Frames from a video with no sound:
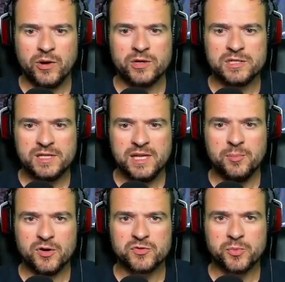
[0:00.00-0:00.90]
his
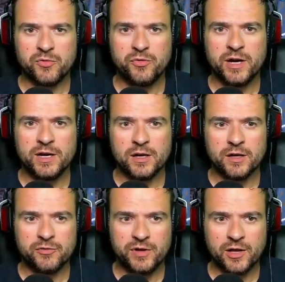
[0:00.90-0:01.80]
debuffs provide a lot
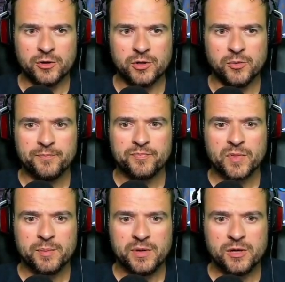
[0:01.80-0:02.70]
of value.
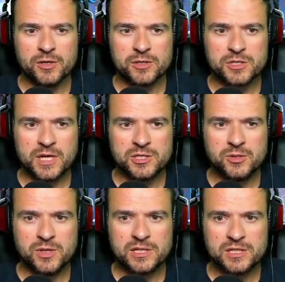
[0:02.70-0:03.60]
Because as you
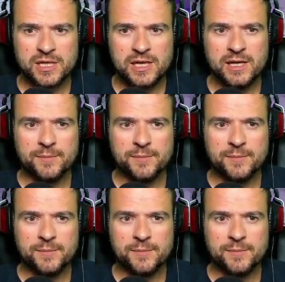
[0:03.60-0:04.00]
can see,